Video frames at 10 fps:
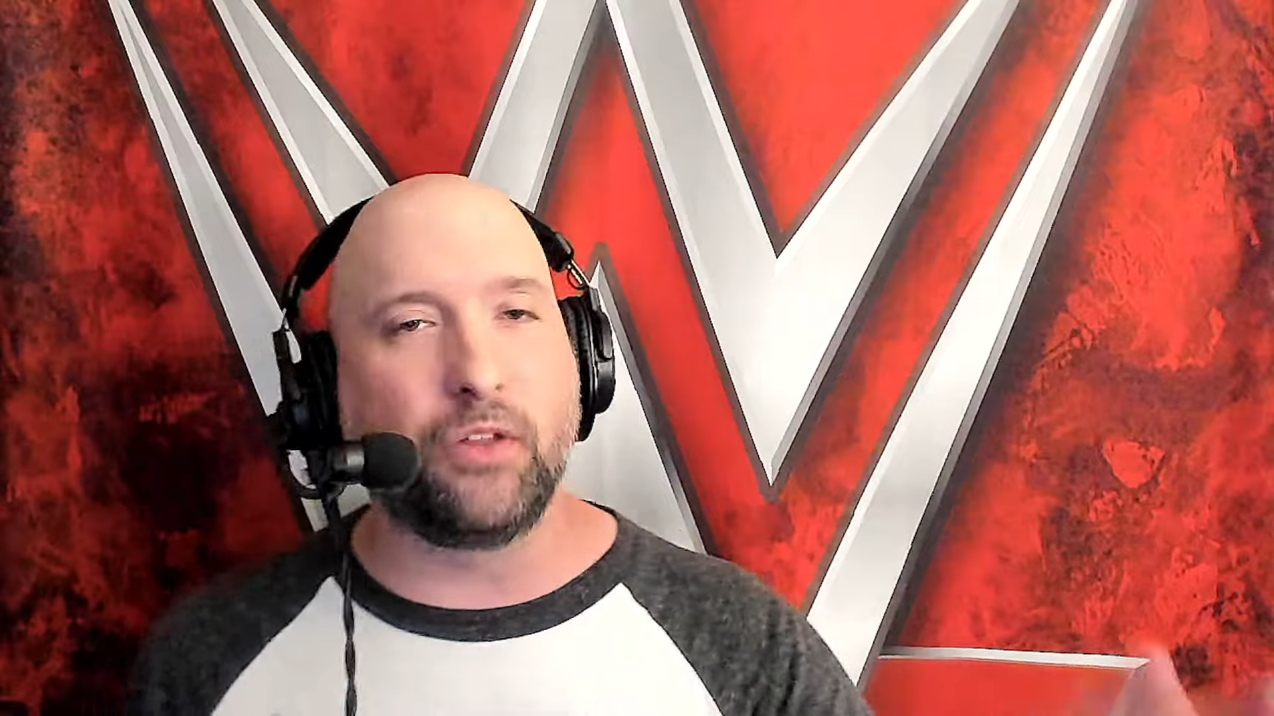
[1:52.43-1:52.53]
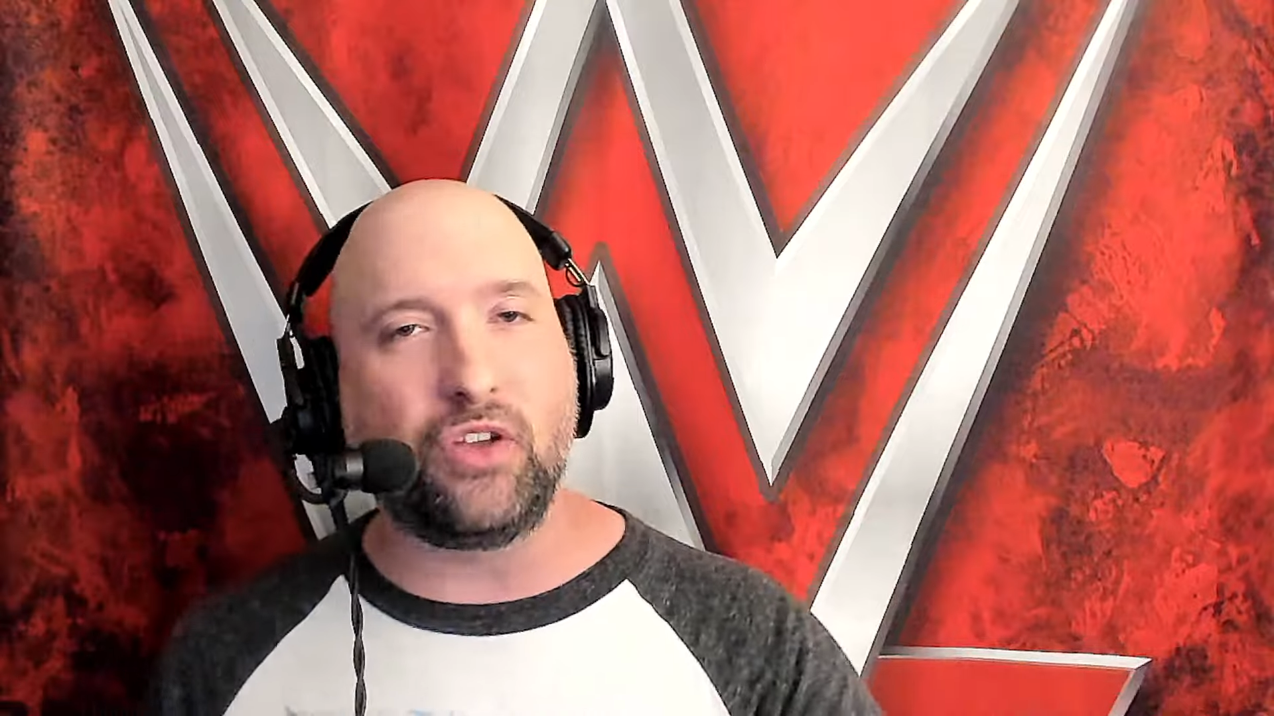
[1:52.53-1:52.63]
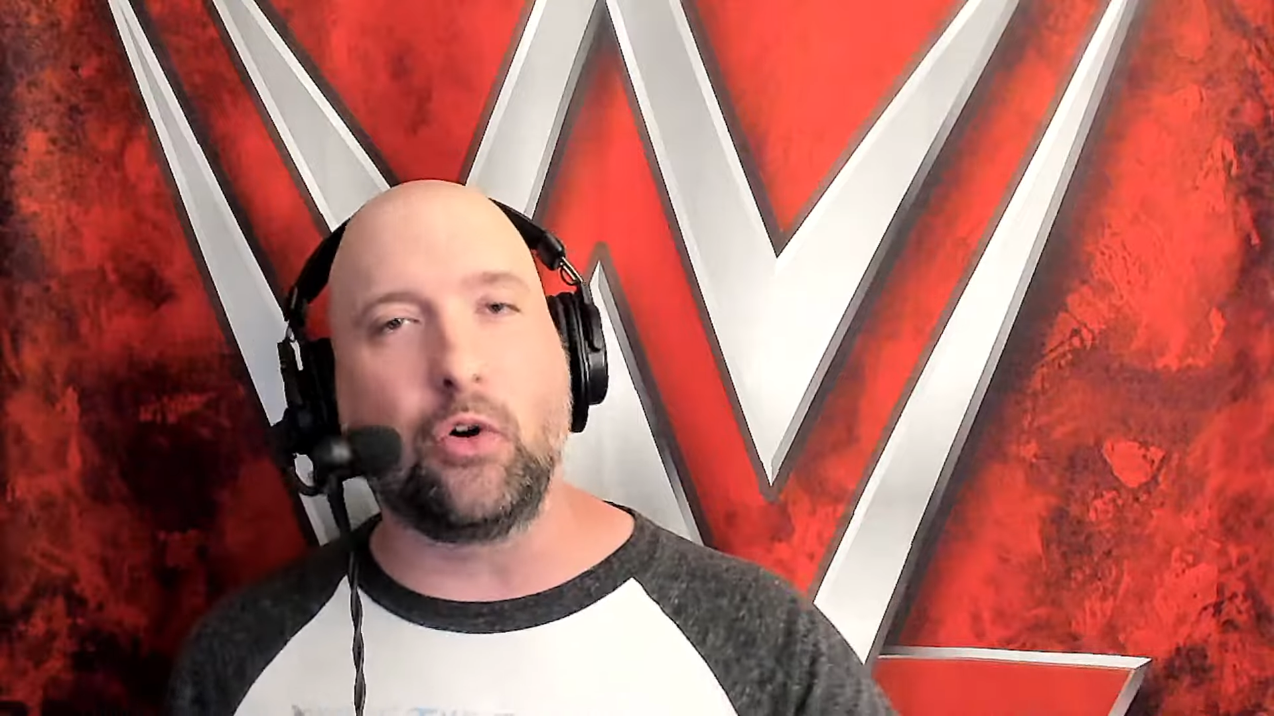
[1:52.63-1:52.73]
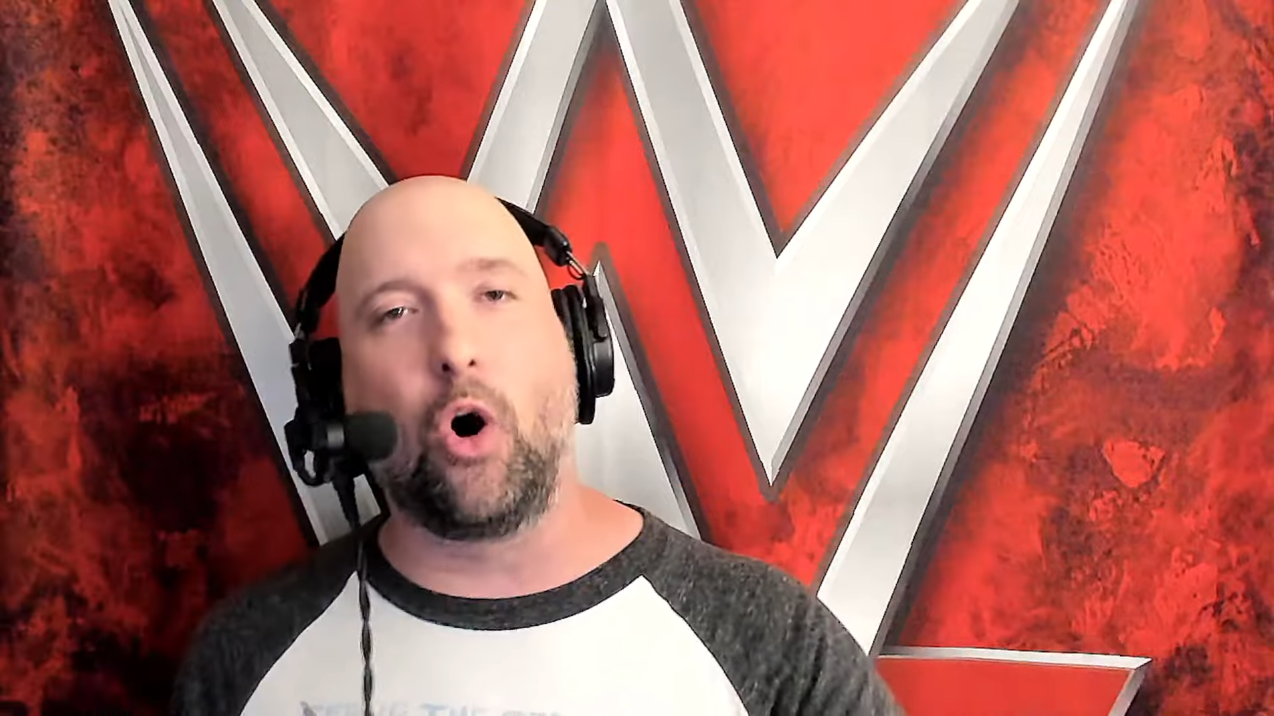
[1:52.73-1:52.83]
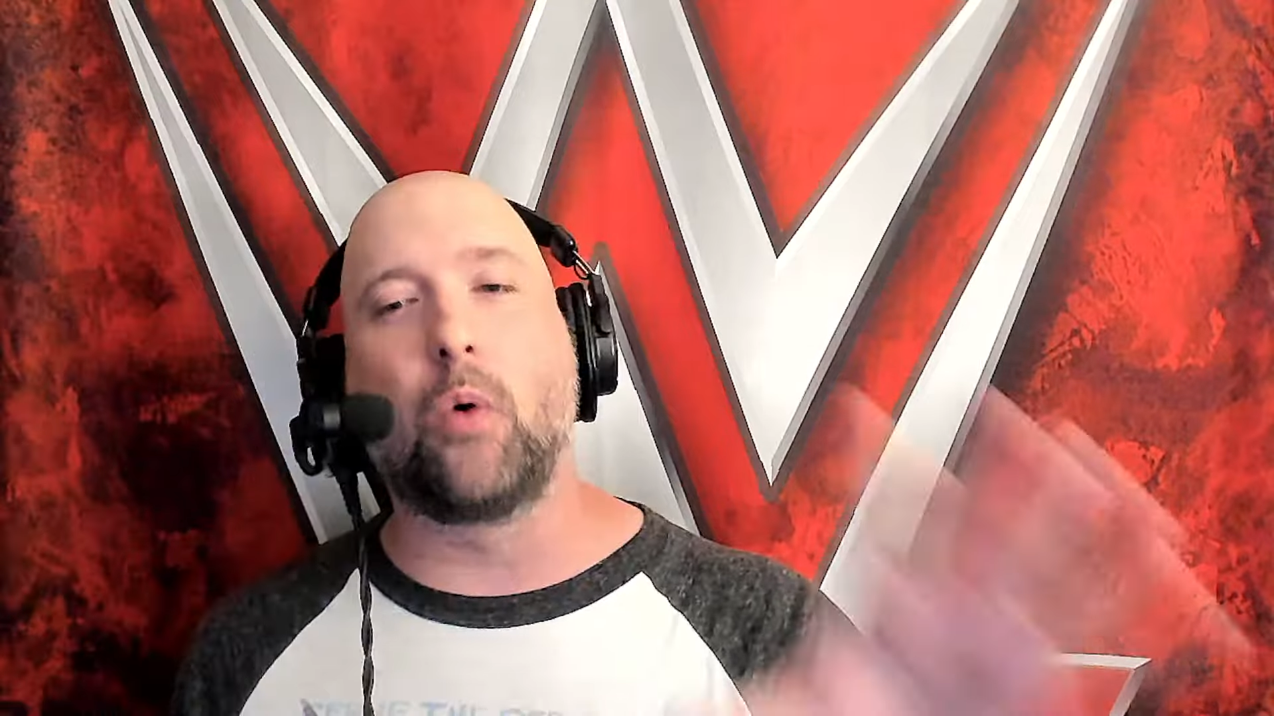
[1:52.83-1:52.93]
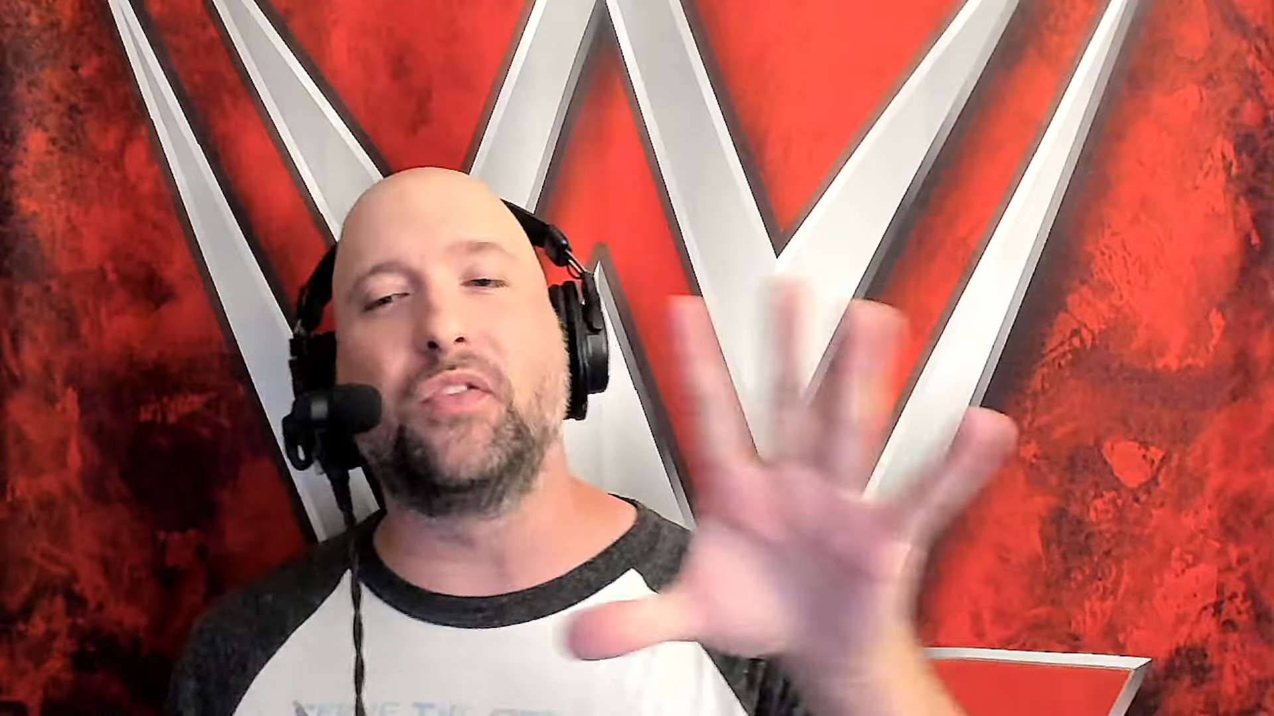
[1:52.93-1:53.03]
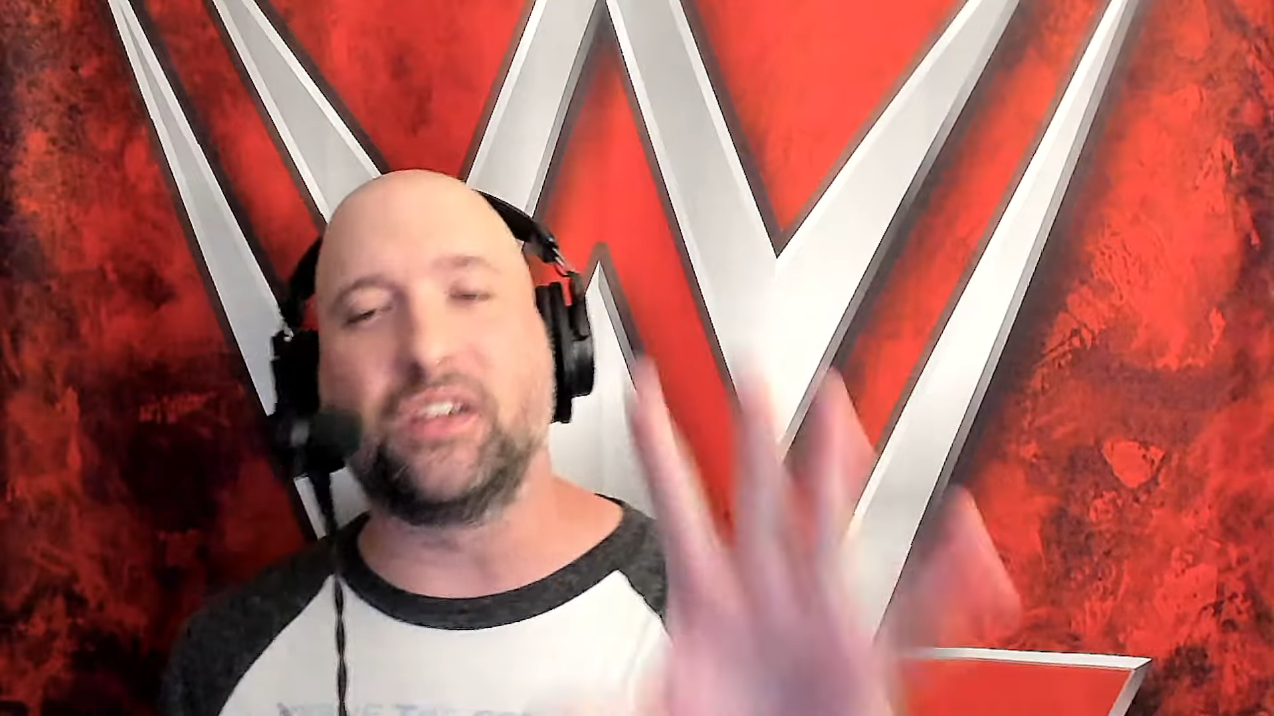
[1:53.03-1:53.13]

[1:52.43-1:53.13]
the aura, the